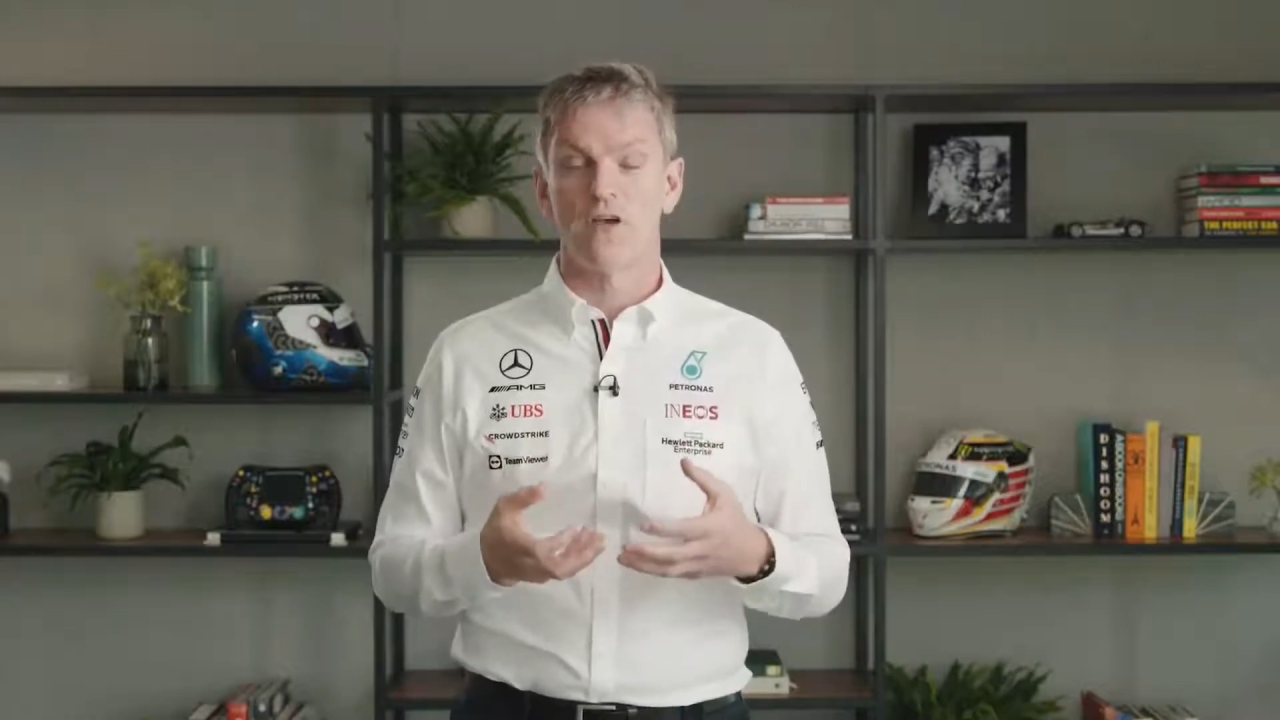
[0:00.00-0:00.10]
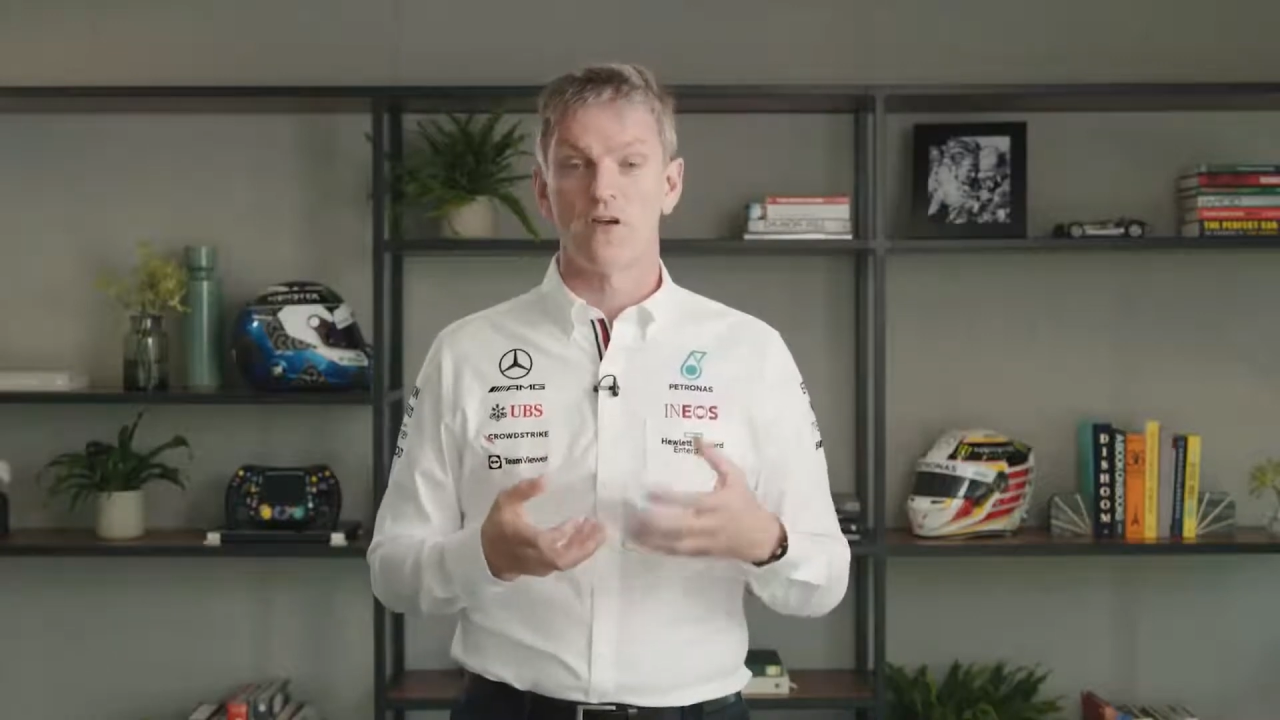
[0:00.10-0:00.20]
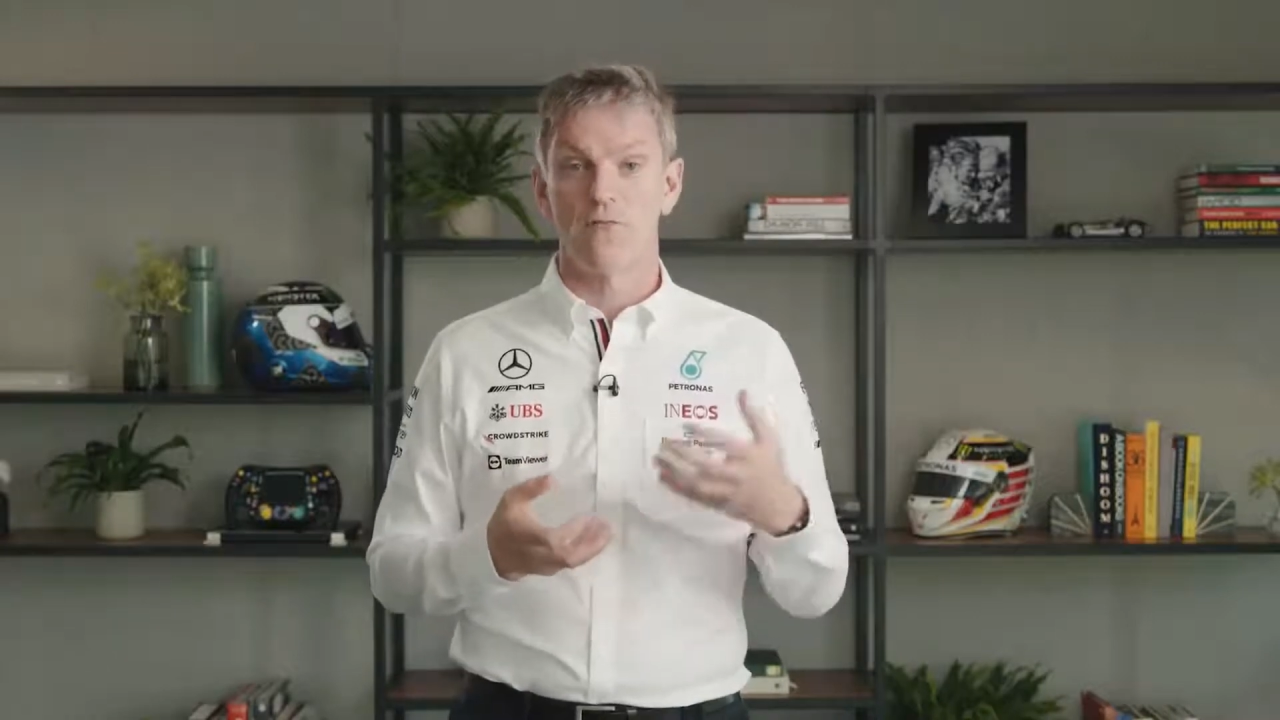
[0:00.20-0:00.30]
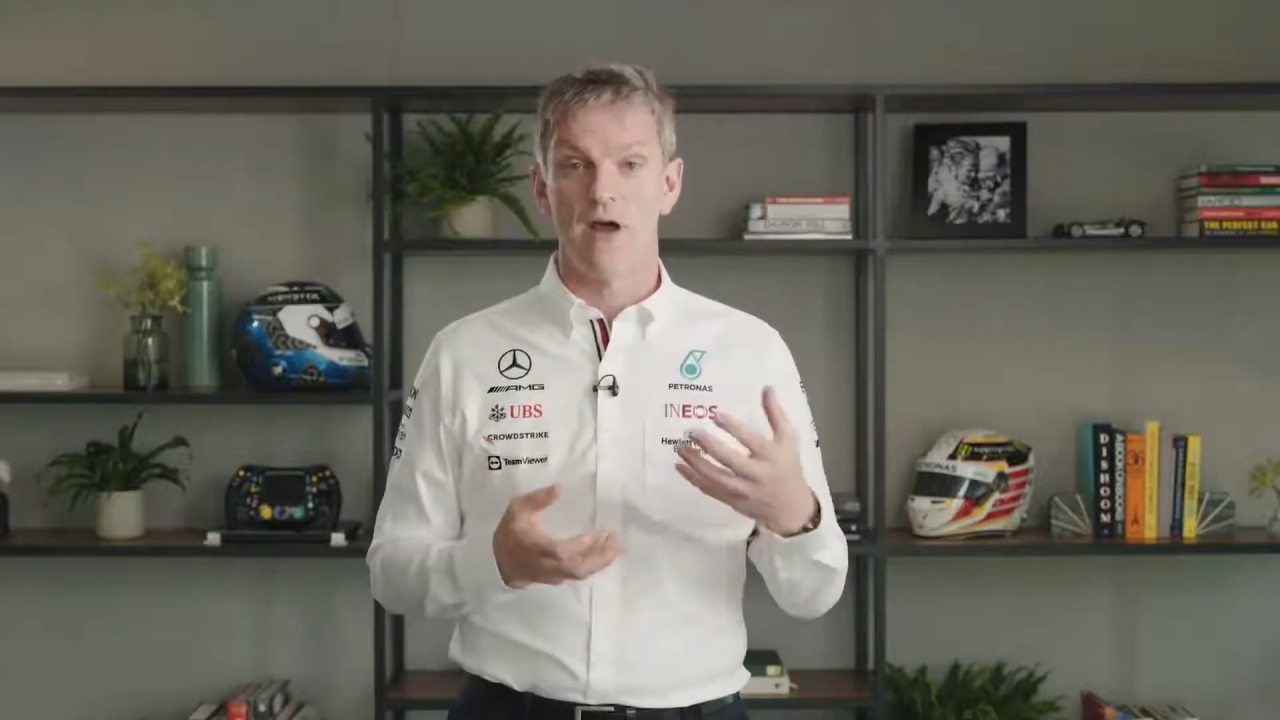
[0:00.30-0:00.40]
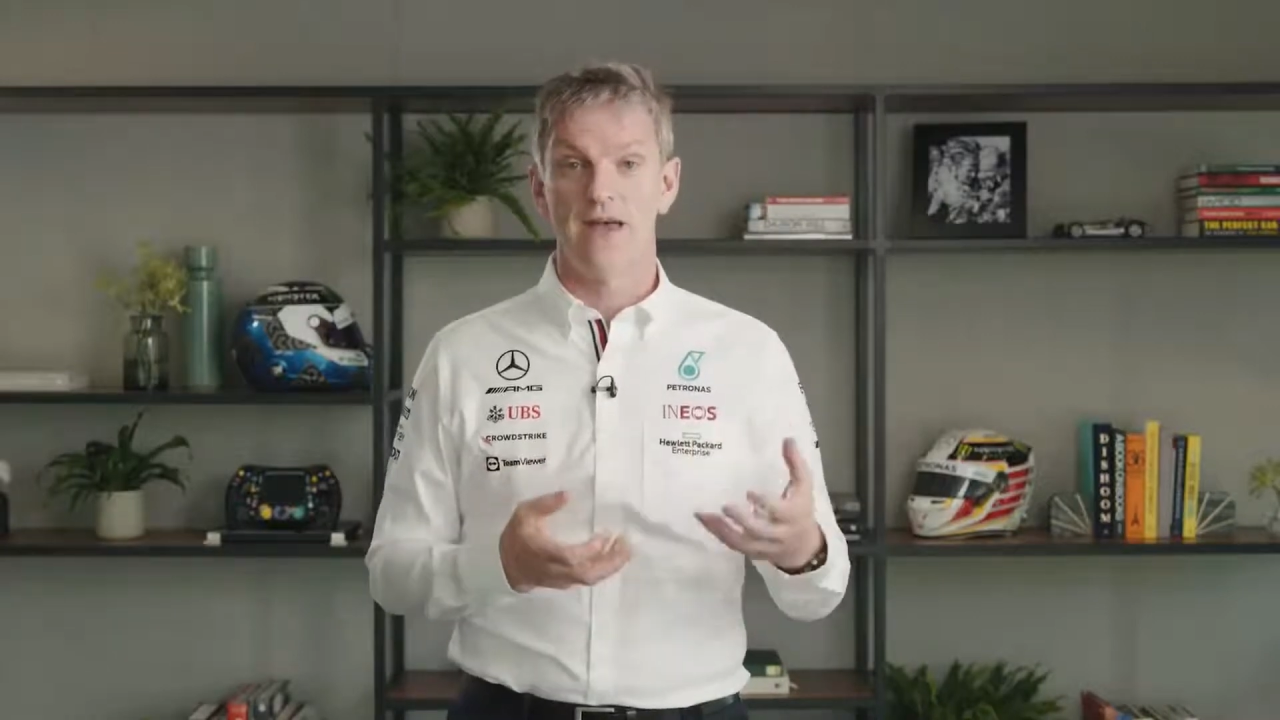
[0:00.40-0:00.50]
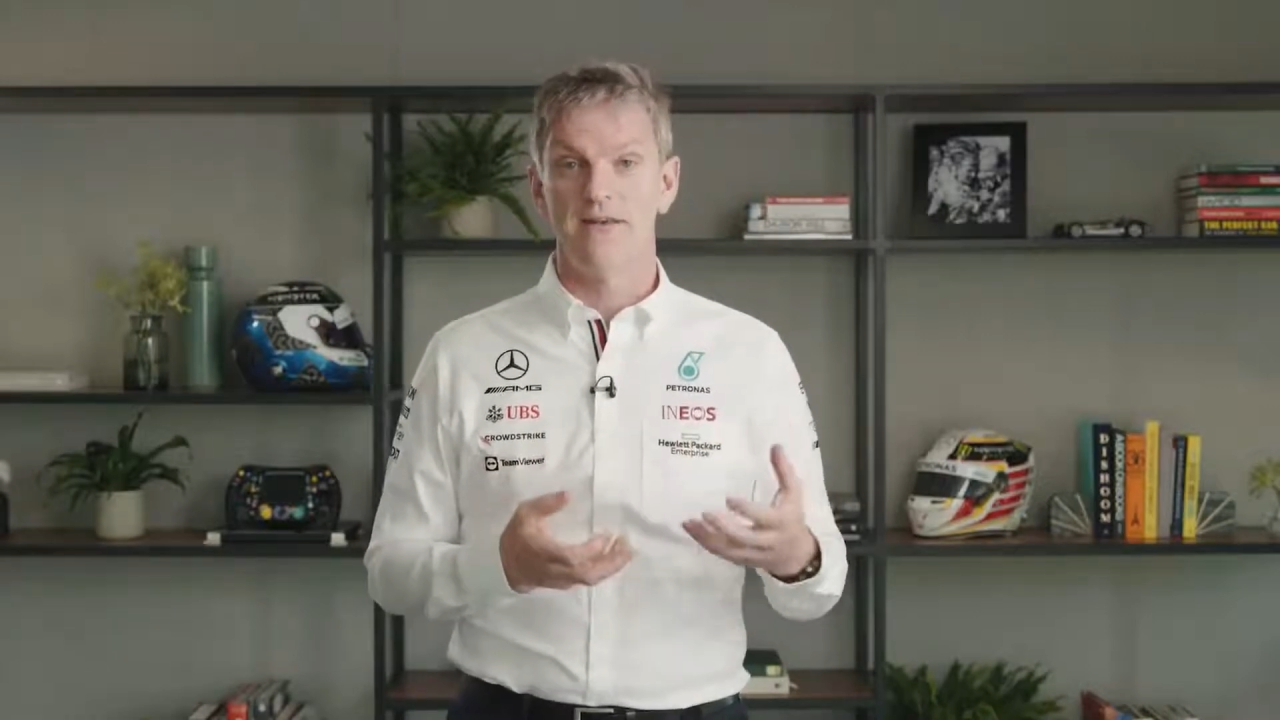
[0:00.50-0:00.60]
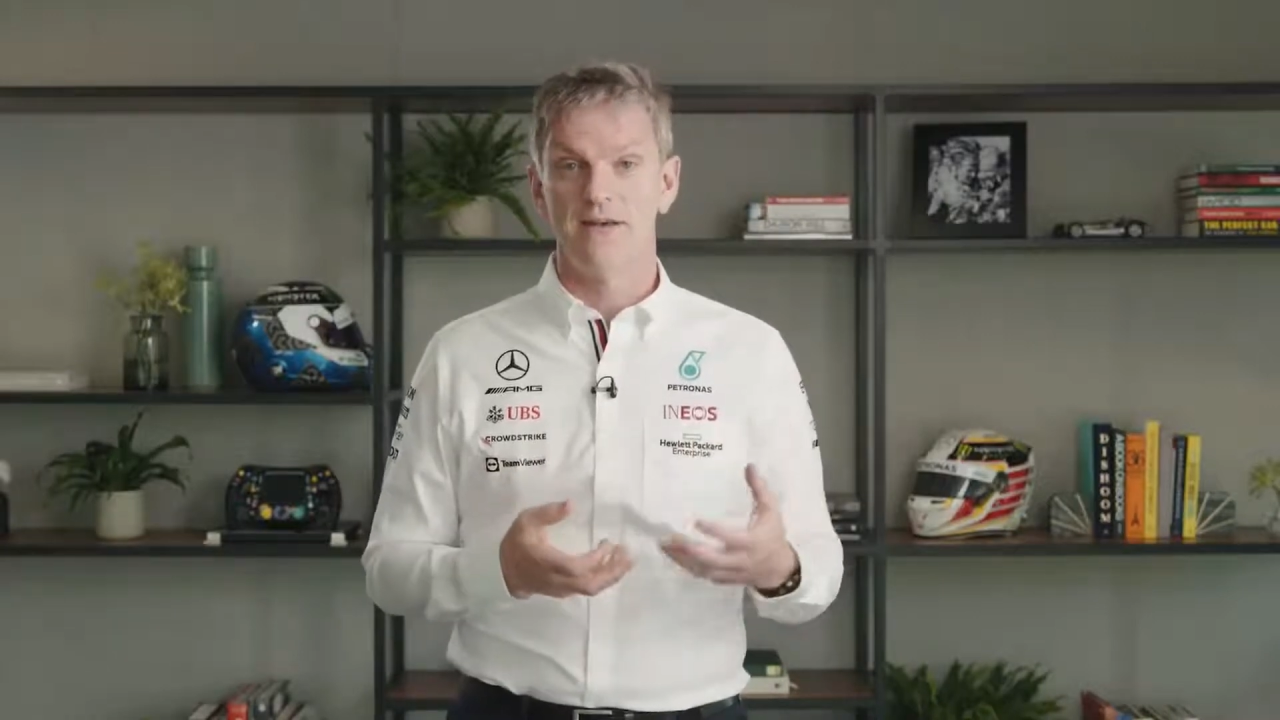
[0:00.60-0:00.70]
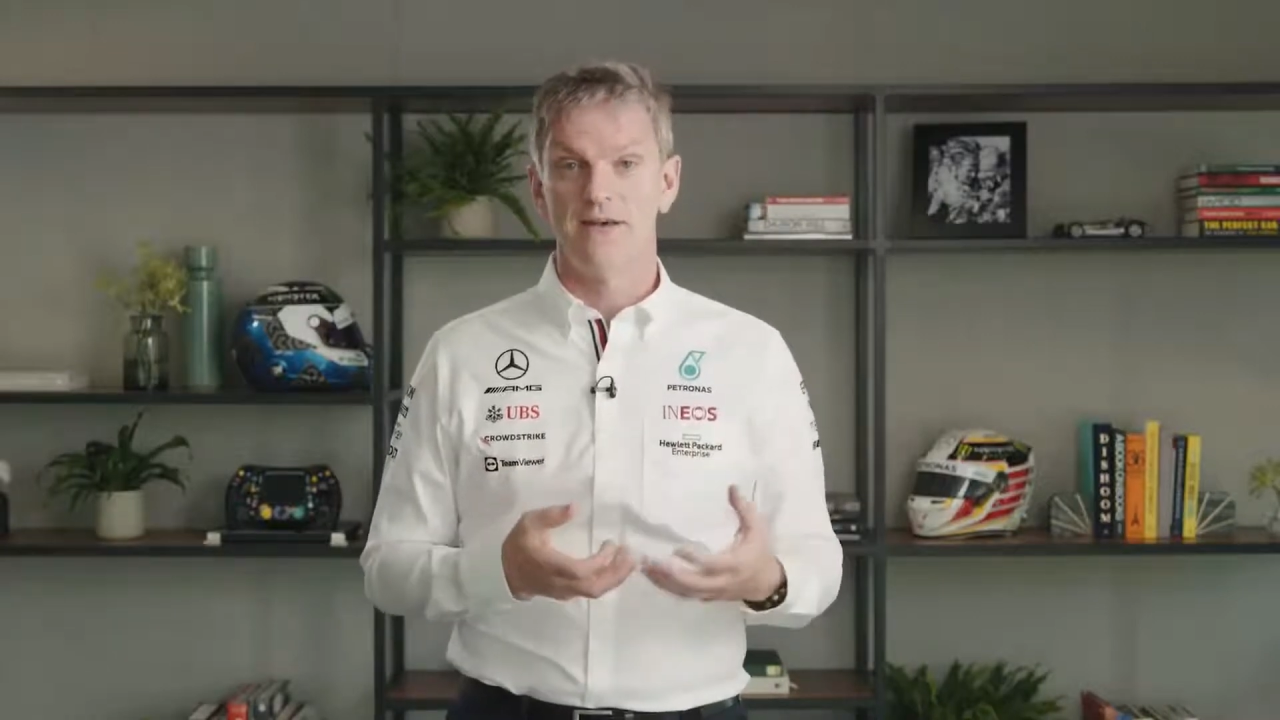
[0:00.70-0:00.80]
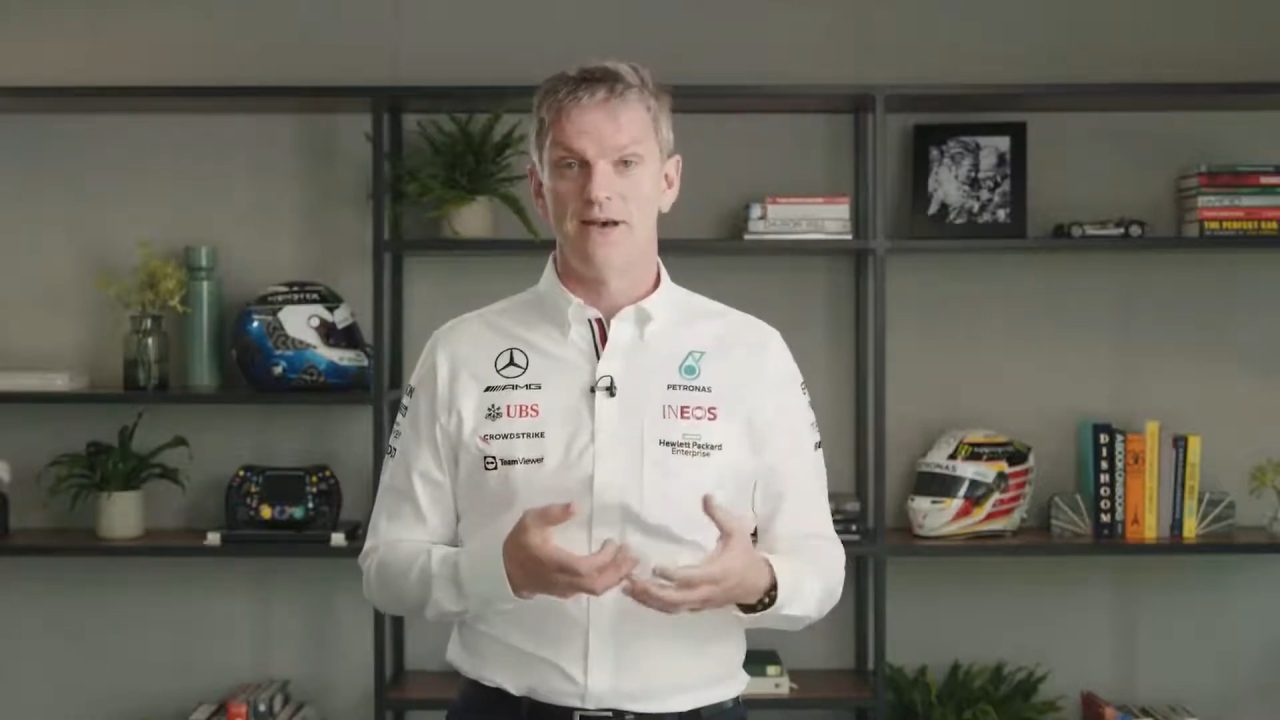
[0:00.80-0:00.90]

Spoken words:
had read